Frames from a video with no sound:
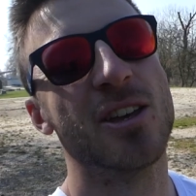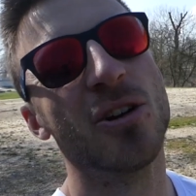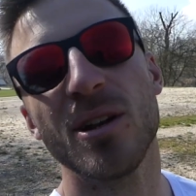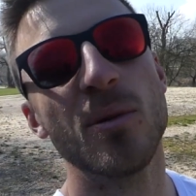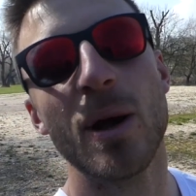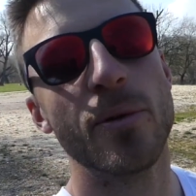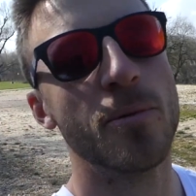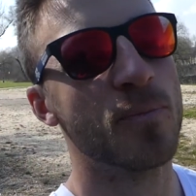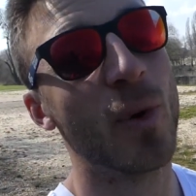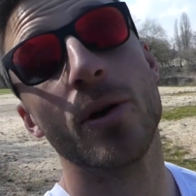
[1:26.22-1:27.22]
you don't need a weight
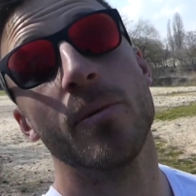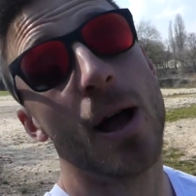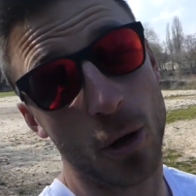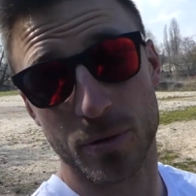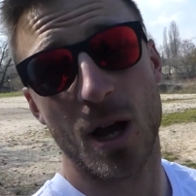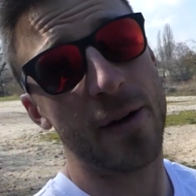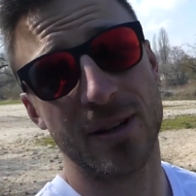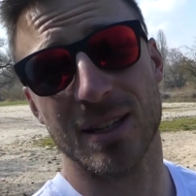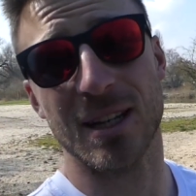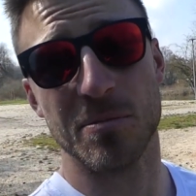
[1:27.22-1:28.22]
room. Weight room helps,
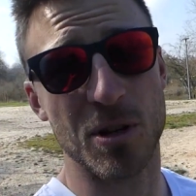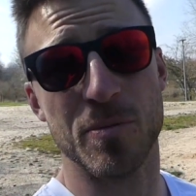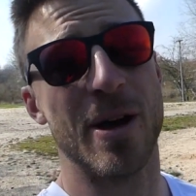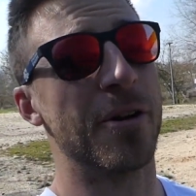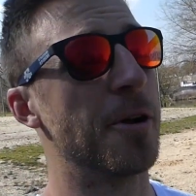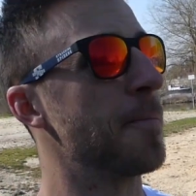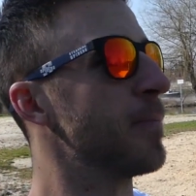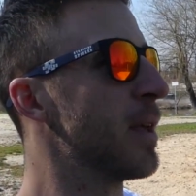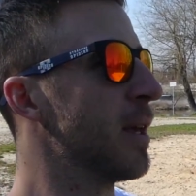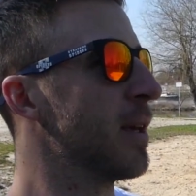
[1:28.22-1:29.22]
obviously, it's much better
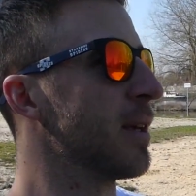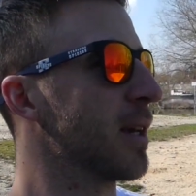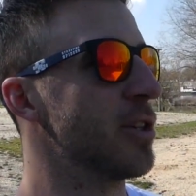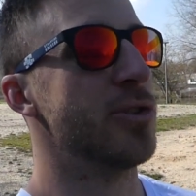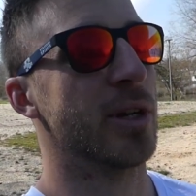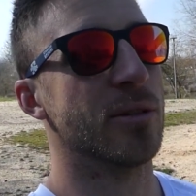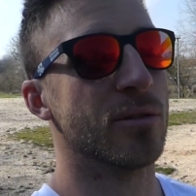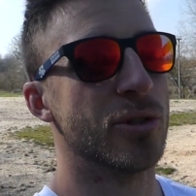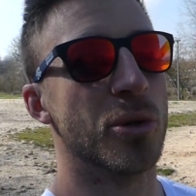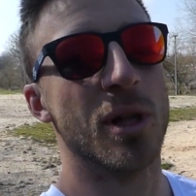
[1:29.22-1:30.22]
because you can
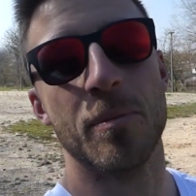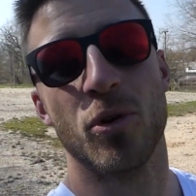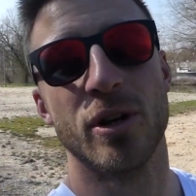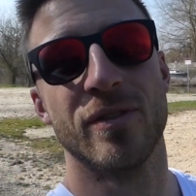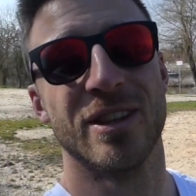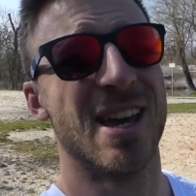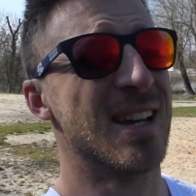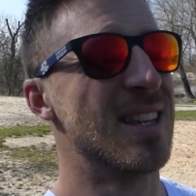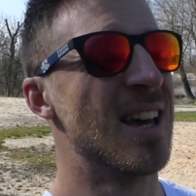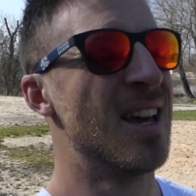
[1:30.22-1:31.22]
do a lot more different
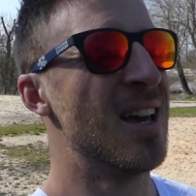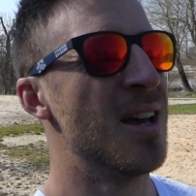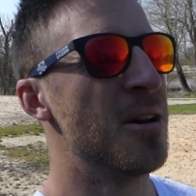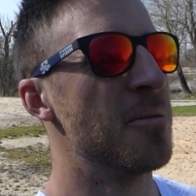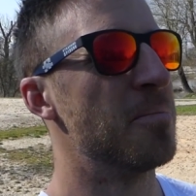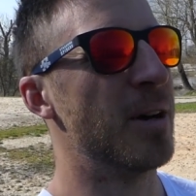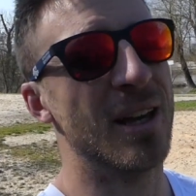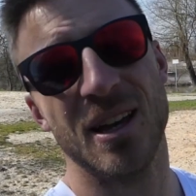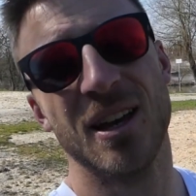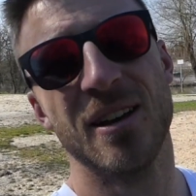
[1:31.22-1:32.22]
things.
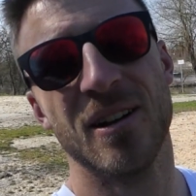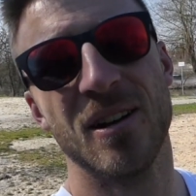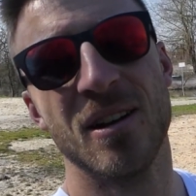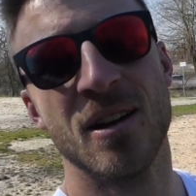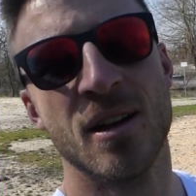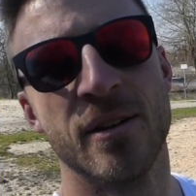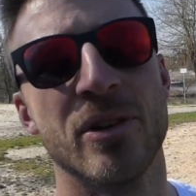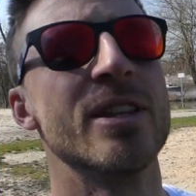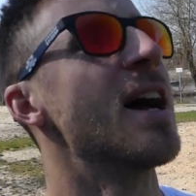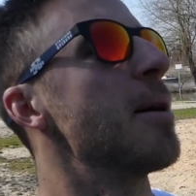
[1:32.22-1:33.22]
But
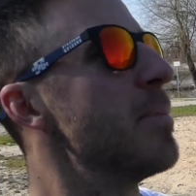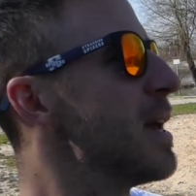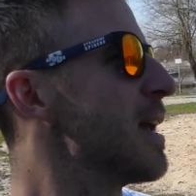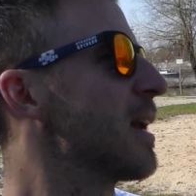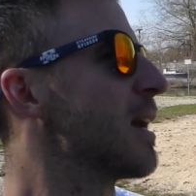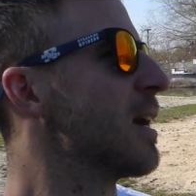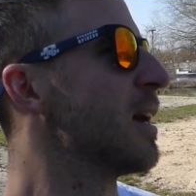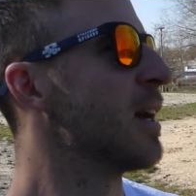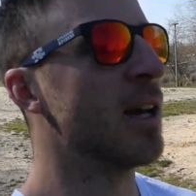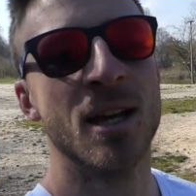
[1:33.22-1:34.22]
for the time being,
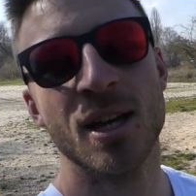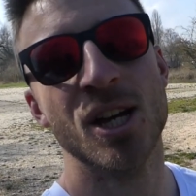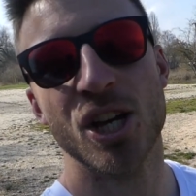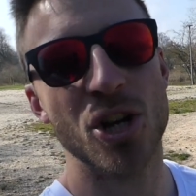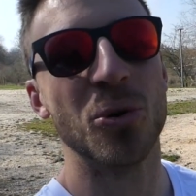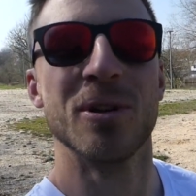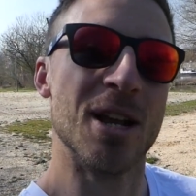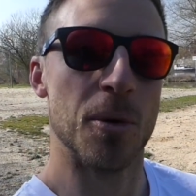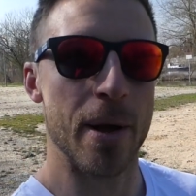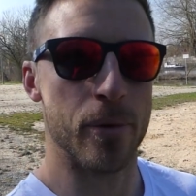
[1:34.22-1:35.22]
you don't
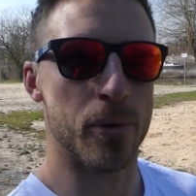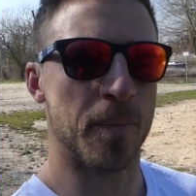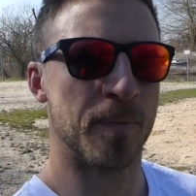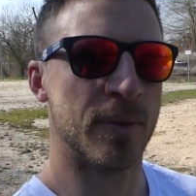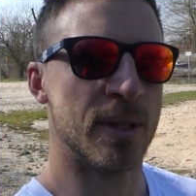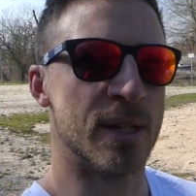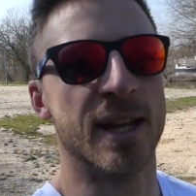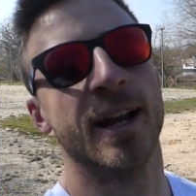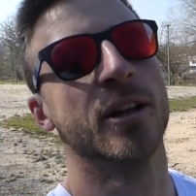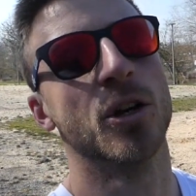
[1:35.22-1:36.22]
need a weight room
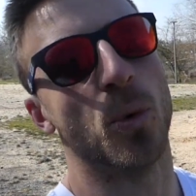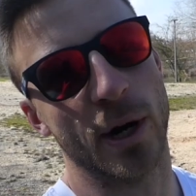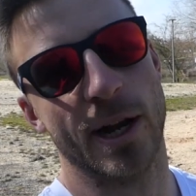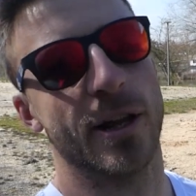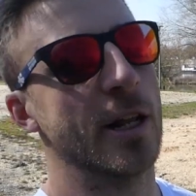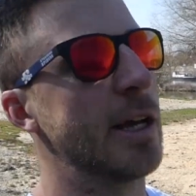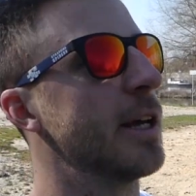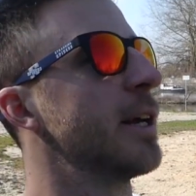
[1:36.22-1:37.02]
to get a good workout in.